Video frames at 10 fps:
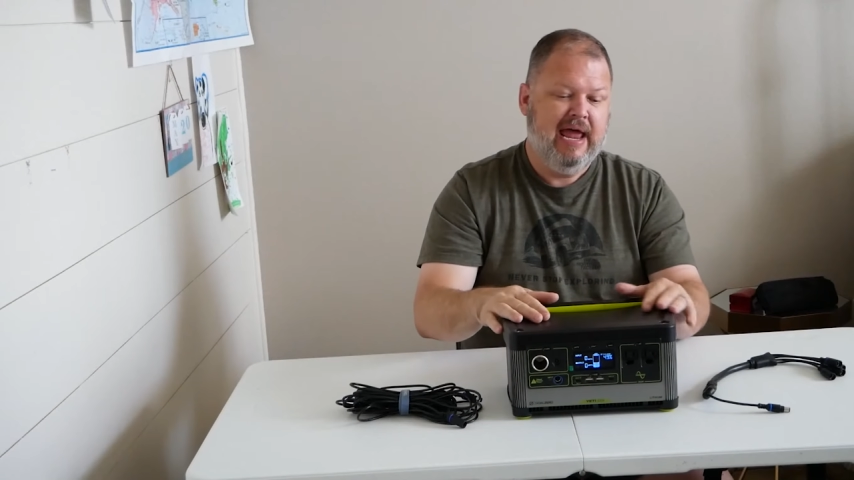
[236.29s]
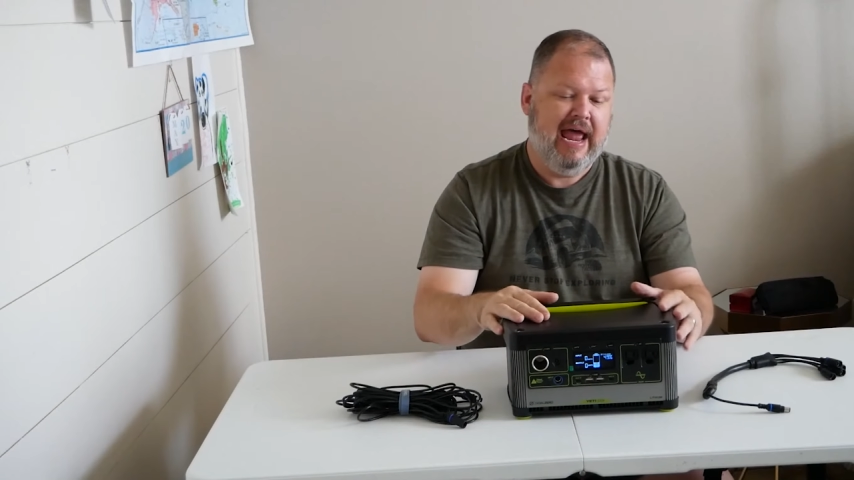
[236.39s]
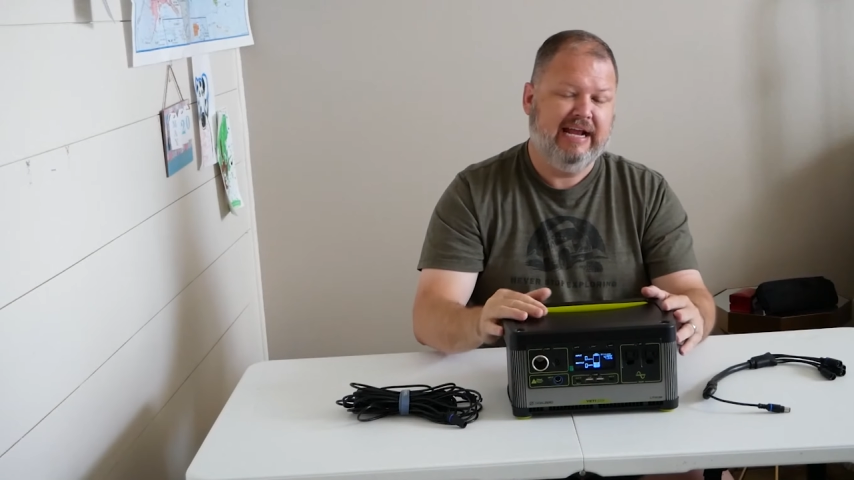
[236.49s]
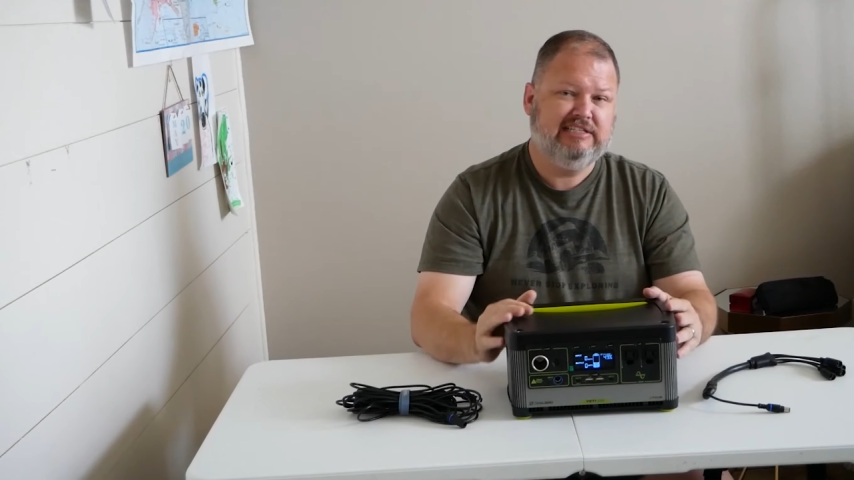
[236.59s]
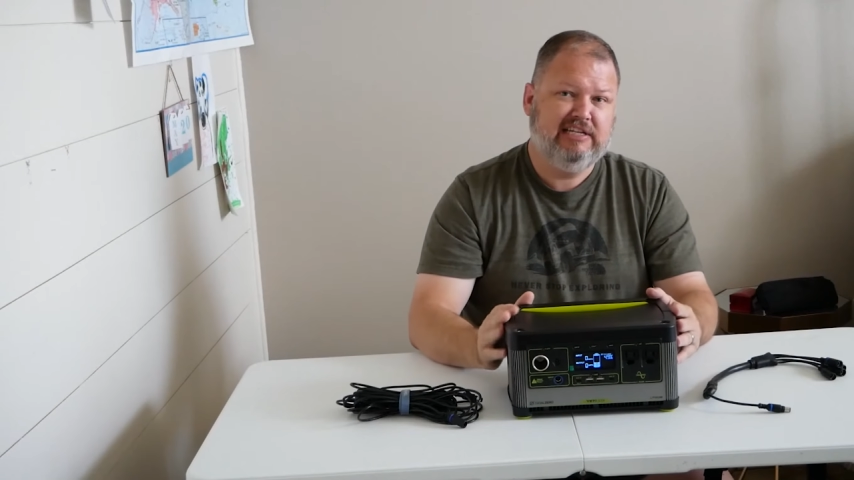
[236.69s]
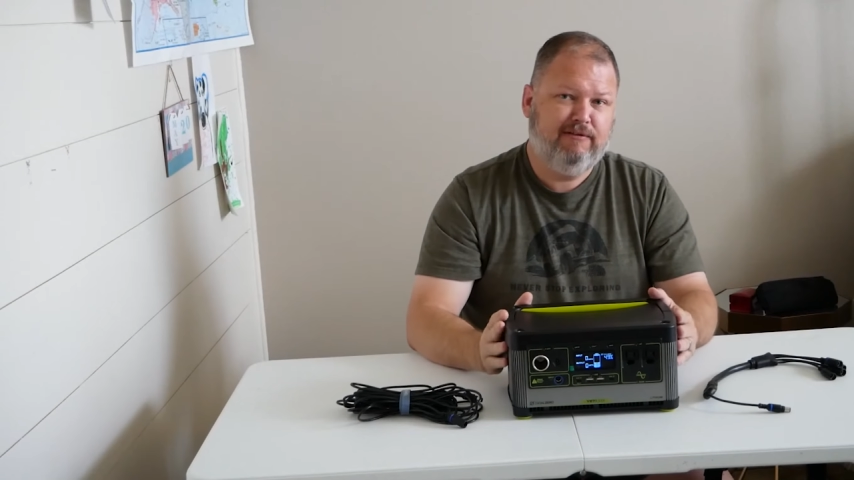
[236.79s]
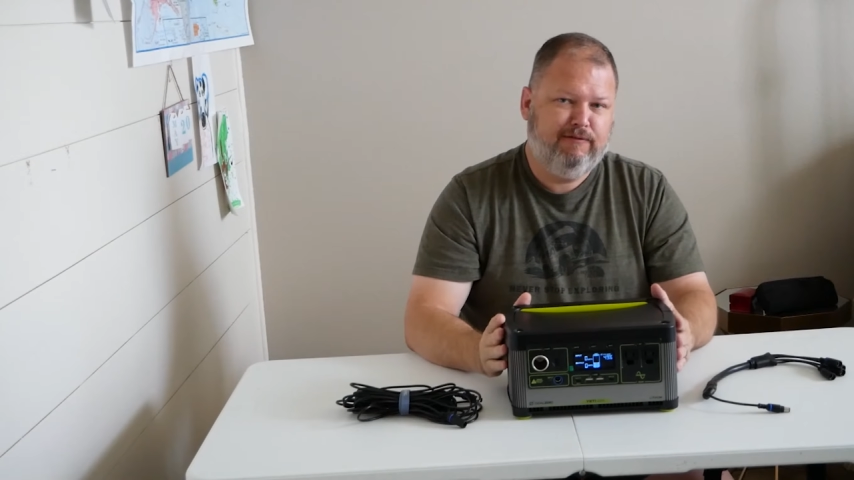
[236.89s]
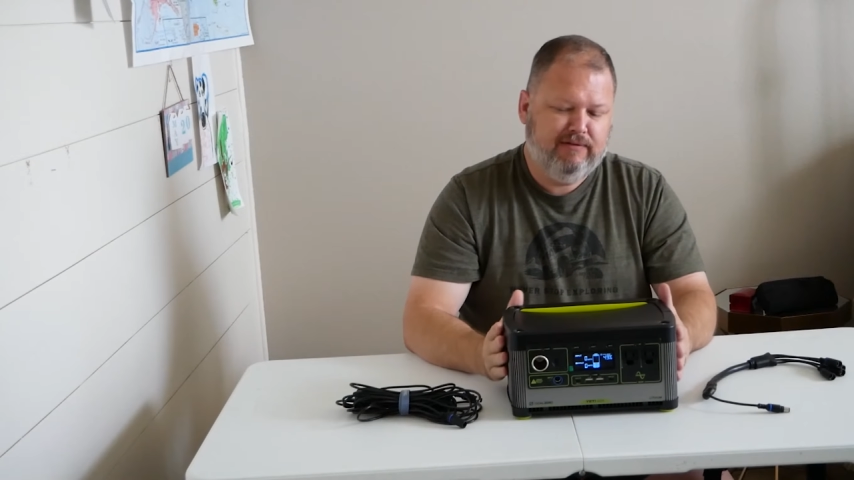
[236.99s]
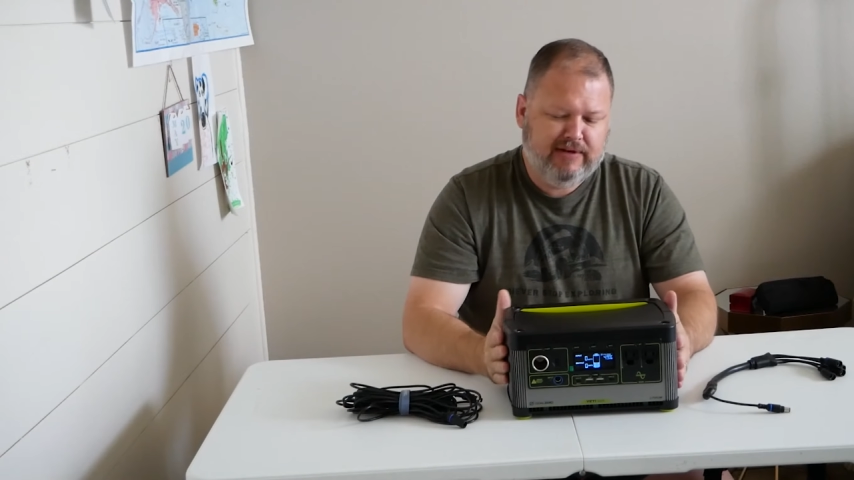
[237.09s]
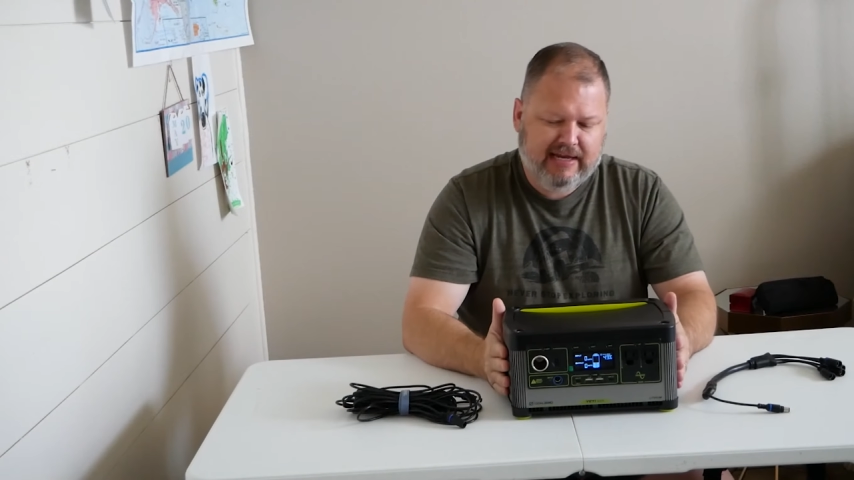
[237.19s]

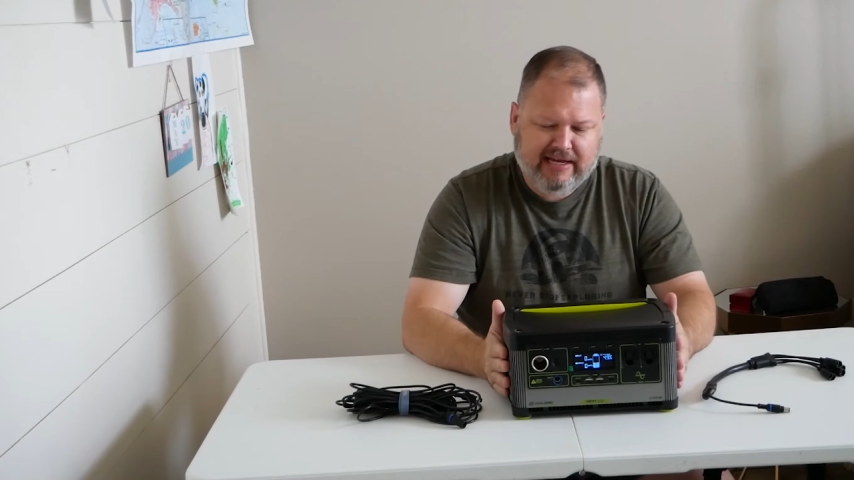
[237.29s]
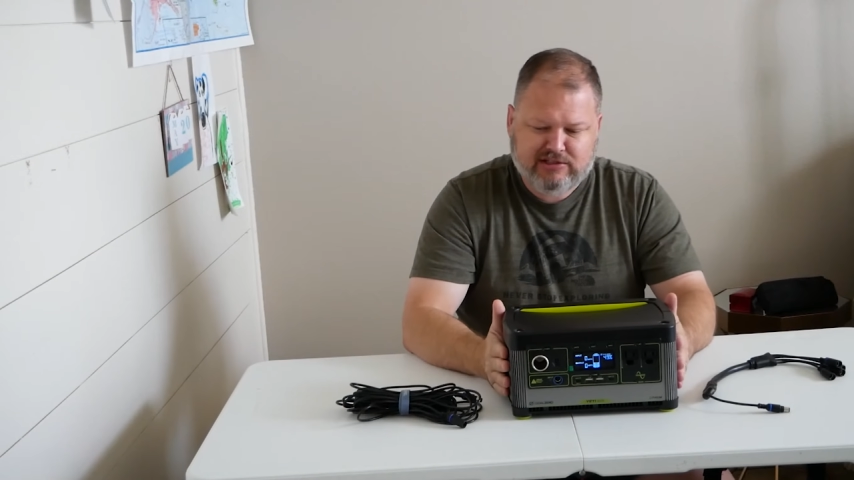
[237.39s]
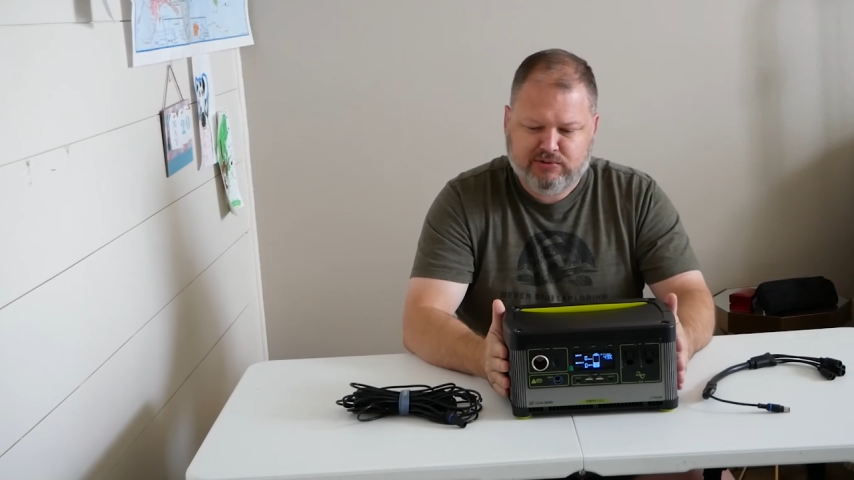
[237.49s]
AC50S,